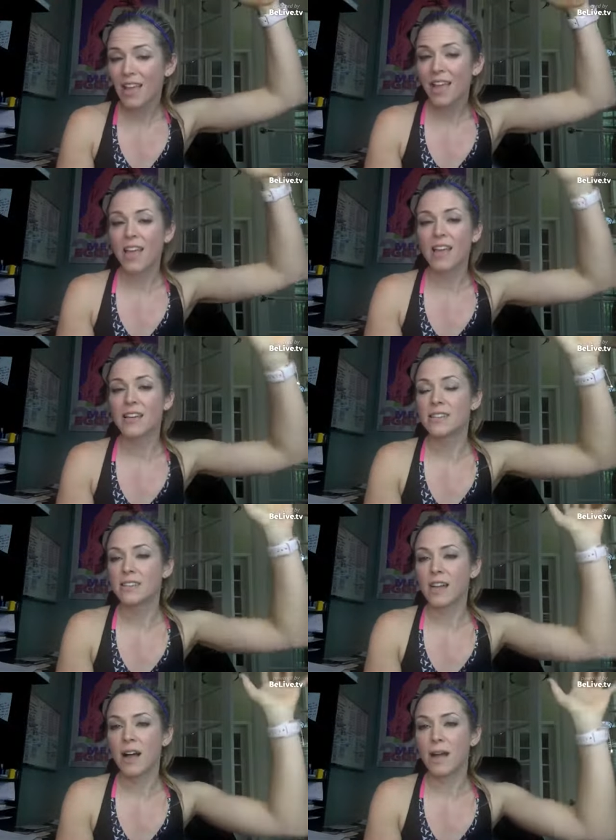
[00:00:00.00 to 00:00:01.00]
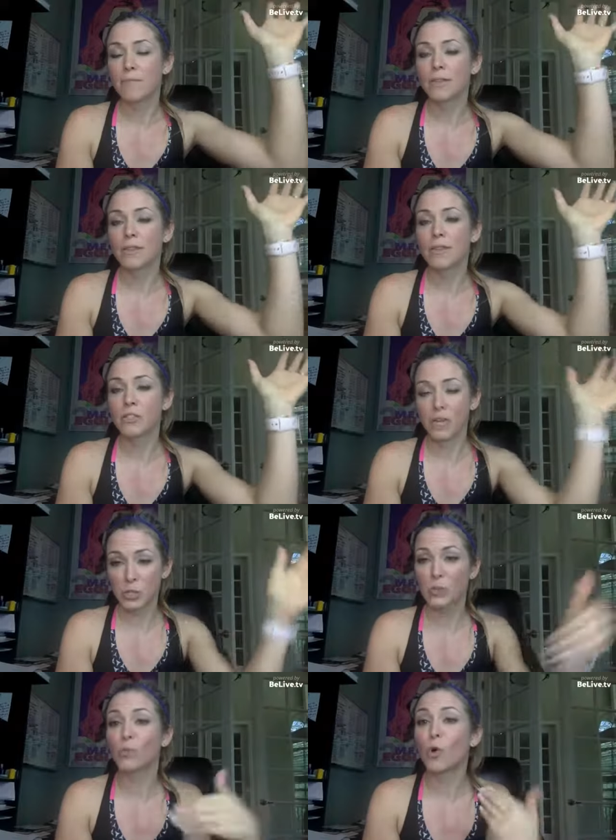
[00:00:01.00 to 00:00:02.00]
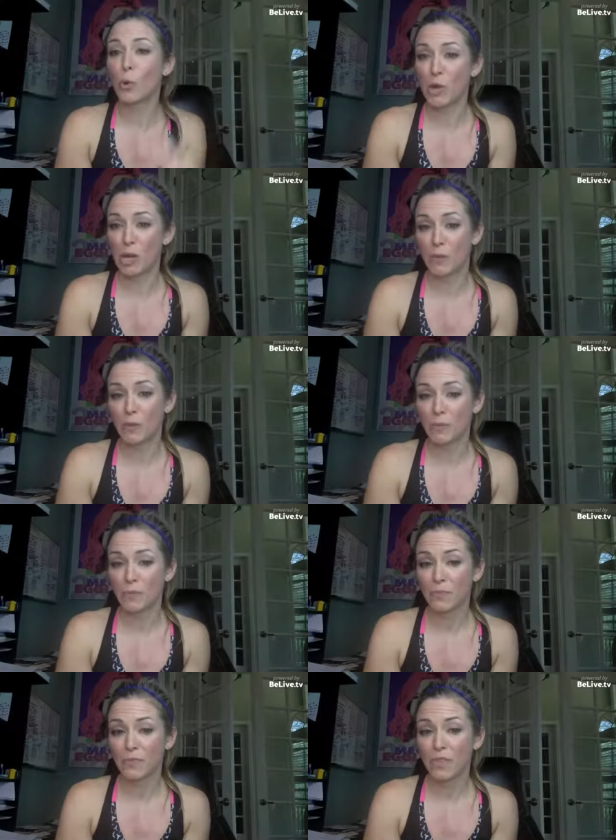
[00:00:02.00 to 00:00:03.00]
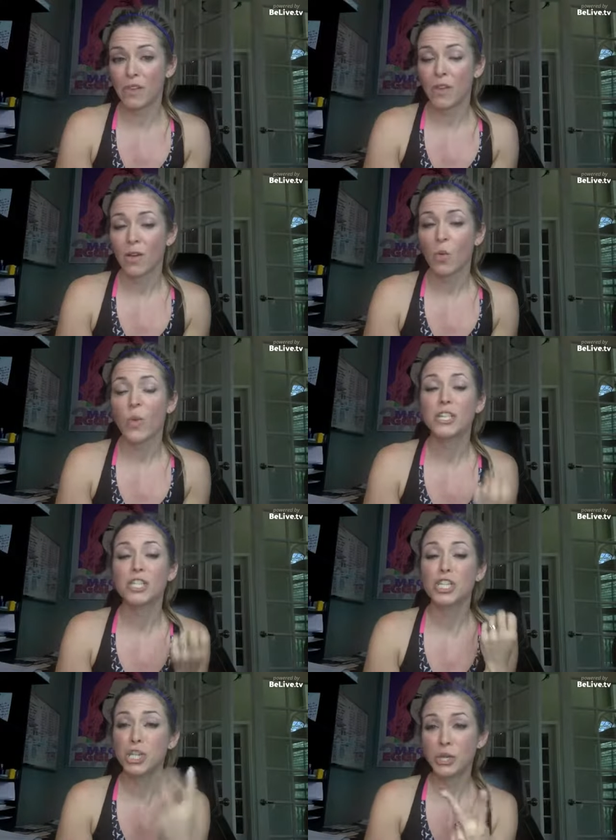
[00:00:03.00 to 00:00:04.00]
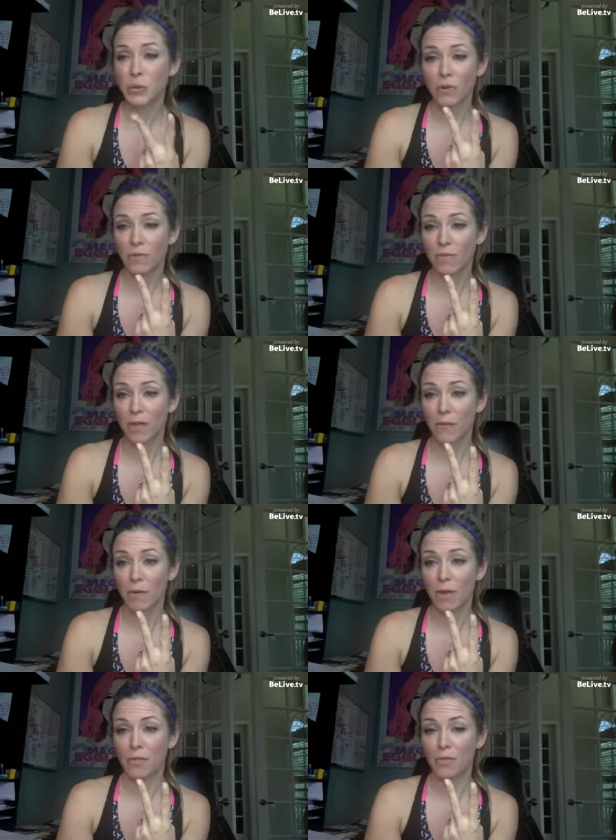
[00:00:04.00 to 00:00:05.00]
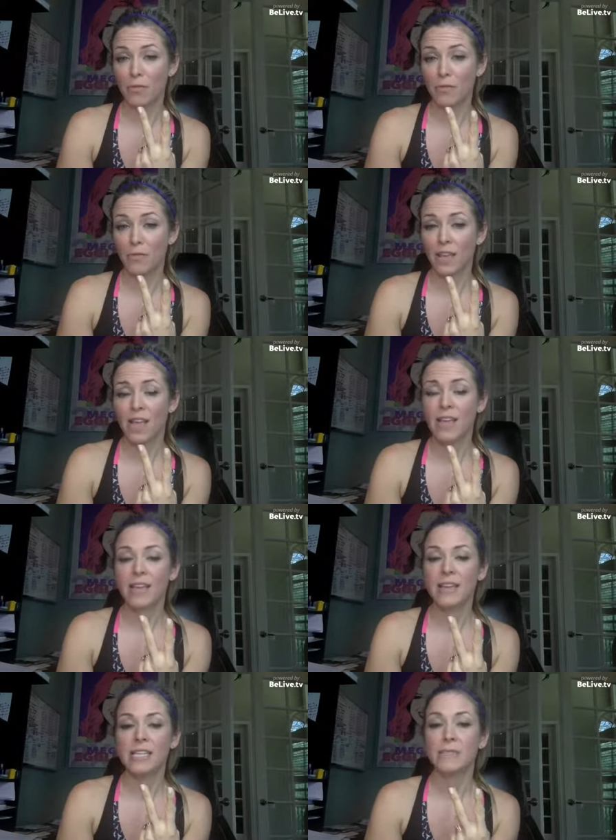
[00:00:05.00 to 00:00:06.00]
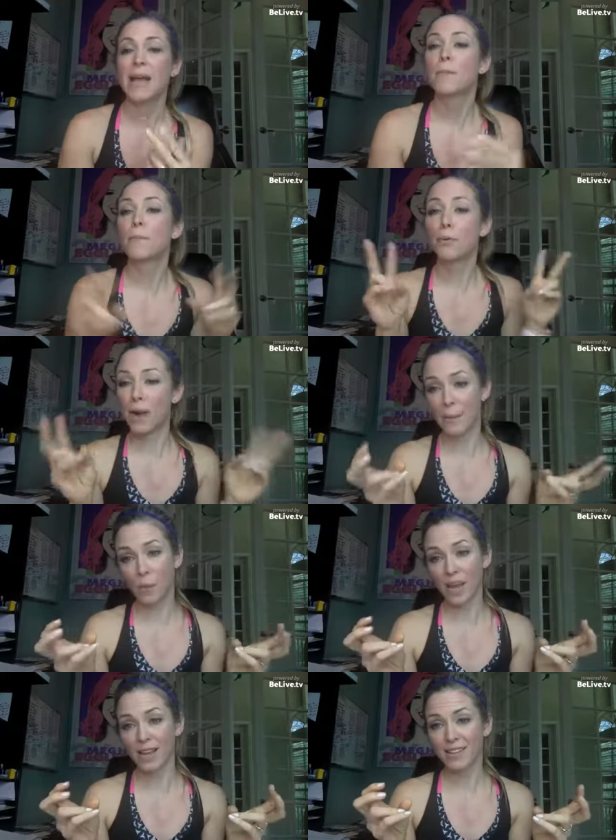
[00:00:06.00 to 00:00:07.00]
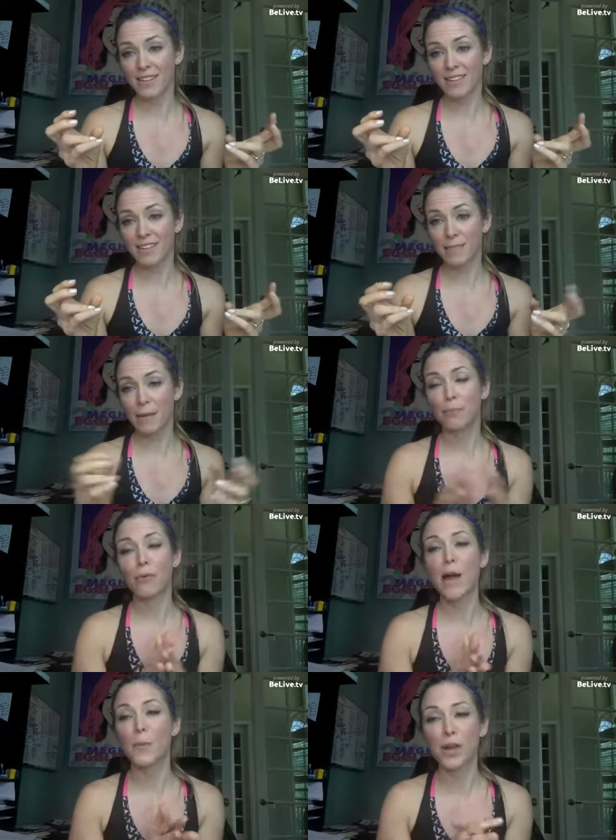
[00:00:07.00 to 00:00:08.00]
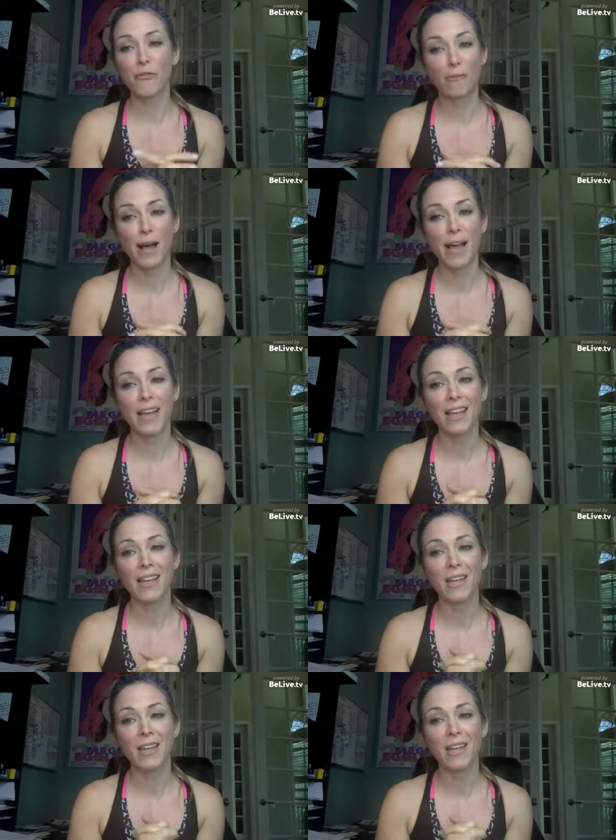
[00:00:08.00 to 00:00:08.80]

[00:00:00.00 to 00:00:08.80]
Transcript: and um, starting to enroll people. Week two of the month is my prep week, my prep week for my